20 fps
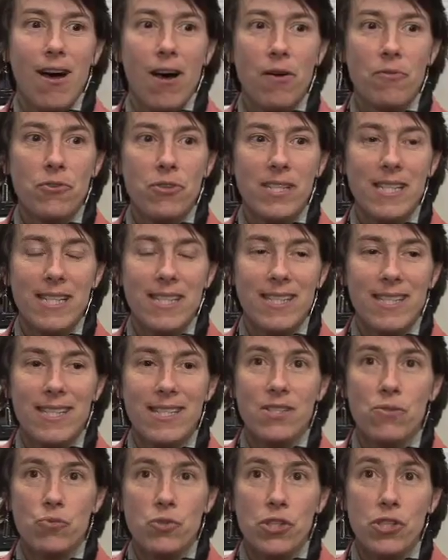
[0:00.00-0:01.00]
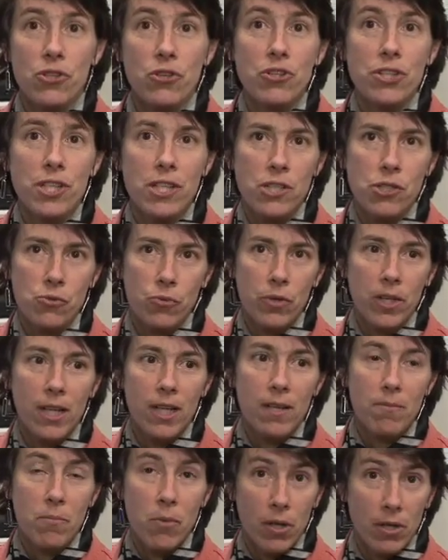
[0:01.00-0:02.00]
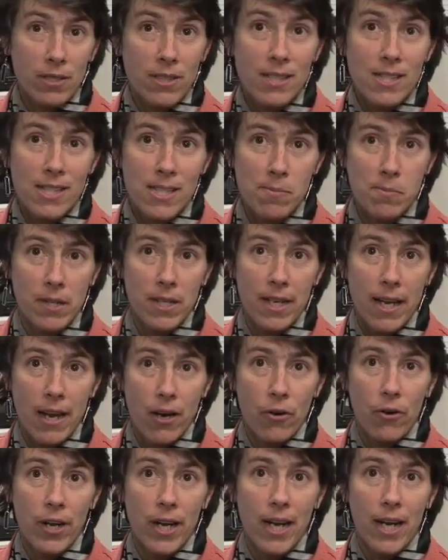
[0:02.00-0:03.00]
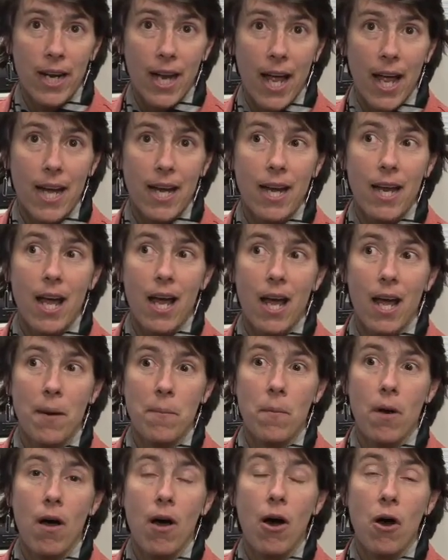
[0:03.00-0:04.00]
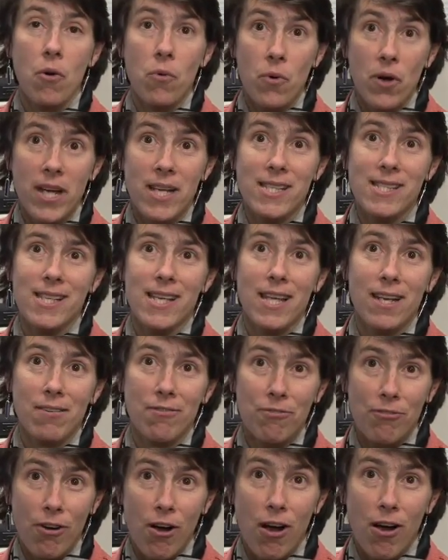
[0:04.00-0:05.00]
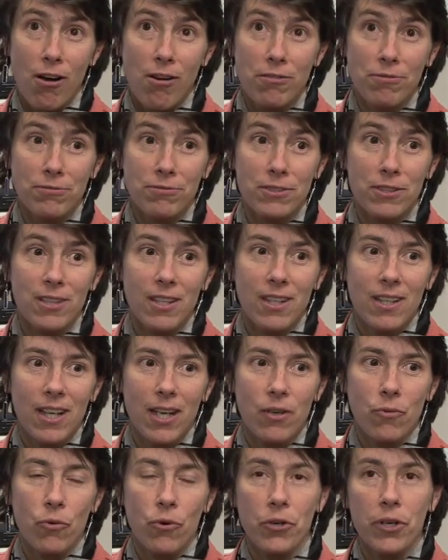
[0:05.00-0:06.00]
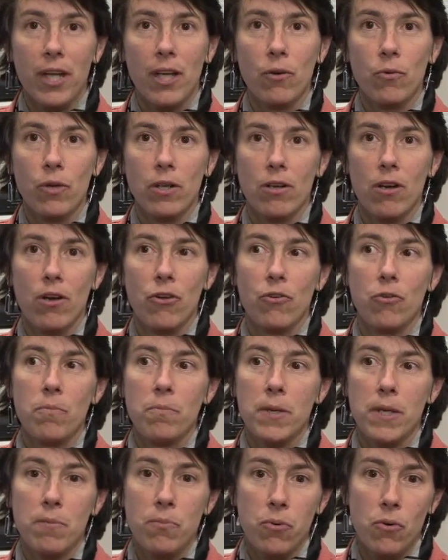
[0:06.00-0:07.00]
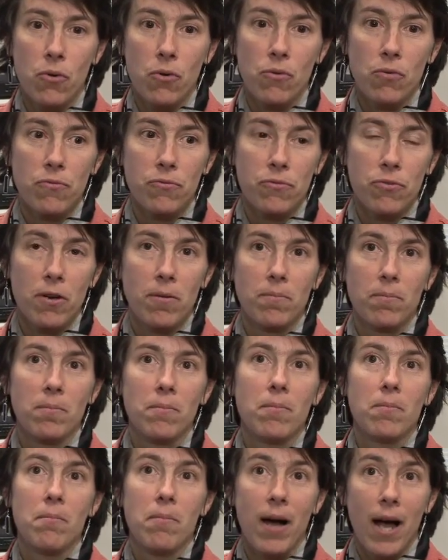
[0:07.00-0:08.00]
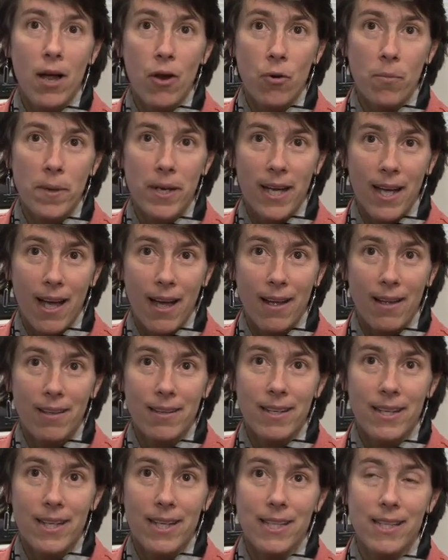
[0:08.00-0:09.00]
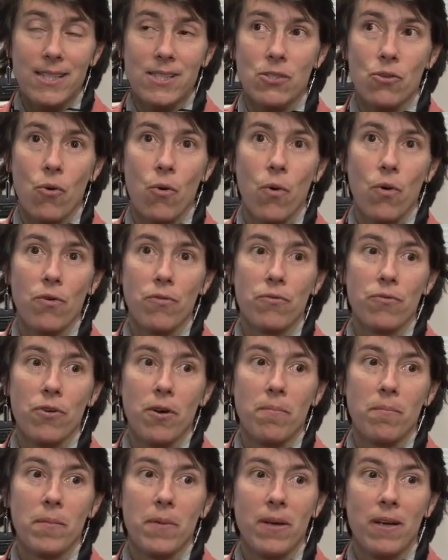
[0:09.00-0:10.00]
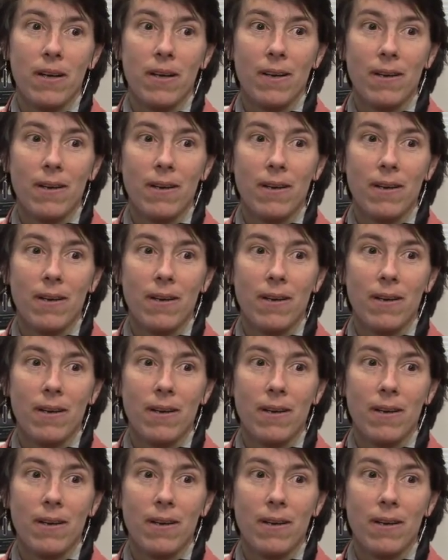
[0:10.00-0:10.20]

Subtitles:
Obviously, this research is really multidisciplinary, and I'm always involved in working with other people from biomechanics or from